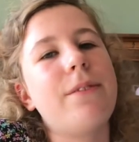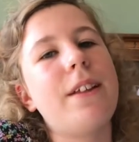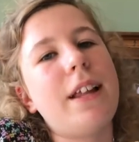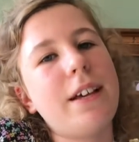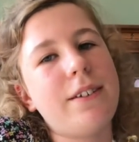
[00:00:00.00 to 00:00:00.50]

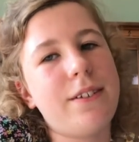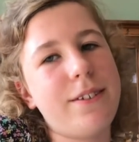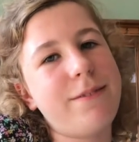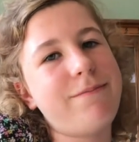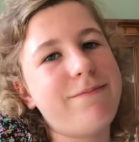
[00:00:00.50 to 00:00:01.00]
They're
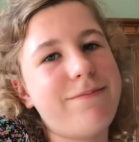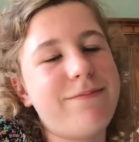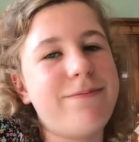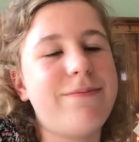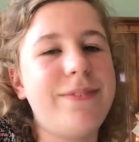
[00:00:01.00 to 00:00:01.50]
like
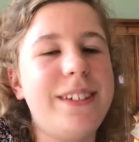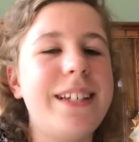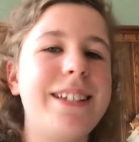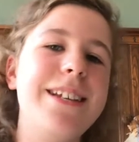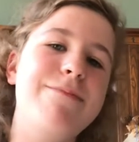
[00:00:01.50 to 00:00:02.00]

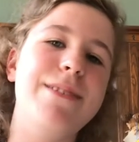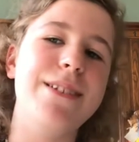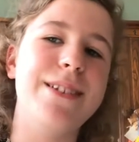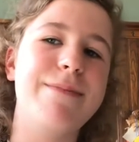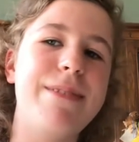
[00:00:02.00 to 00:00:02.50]
your
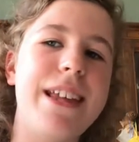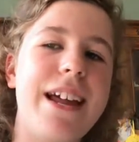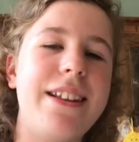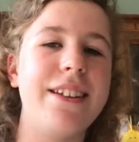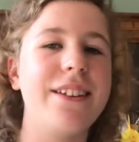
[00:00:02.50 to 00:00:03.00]
siblings, but
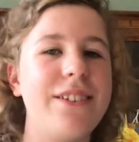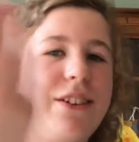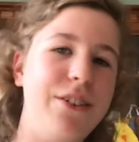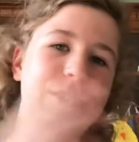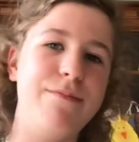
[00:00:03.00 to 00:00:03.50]
then
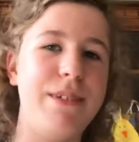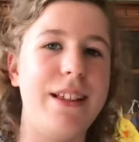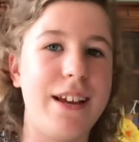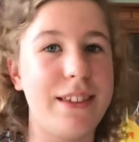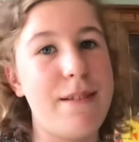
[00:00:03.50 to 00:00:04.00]
you could be
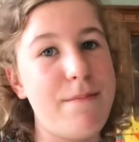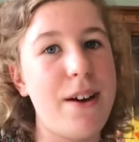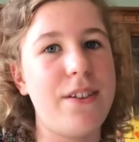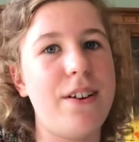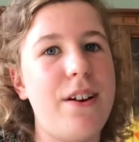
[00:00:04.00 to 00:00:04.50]
like their
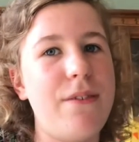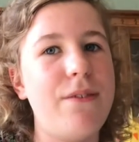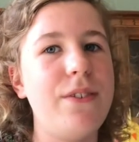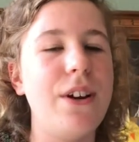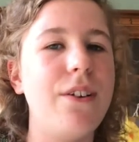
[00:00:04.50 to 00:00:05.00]
mother if
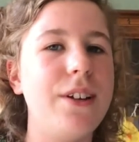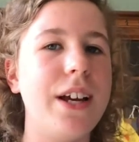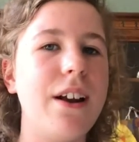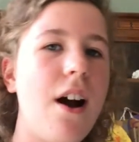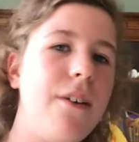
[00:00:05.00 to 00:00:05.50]
you're
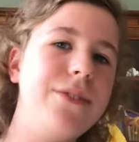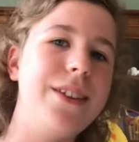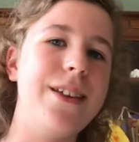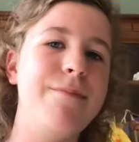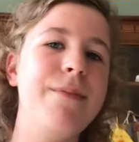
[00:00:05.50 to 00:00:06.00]
looking
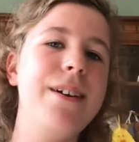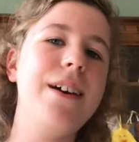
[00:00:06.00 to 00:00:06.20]
after them.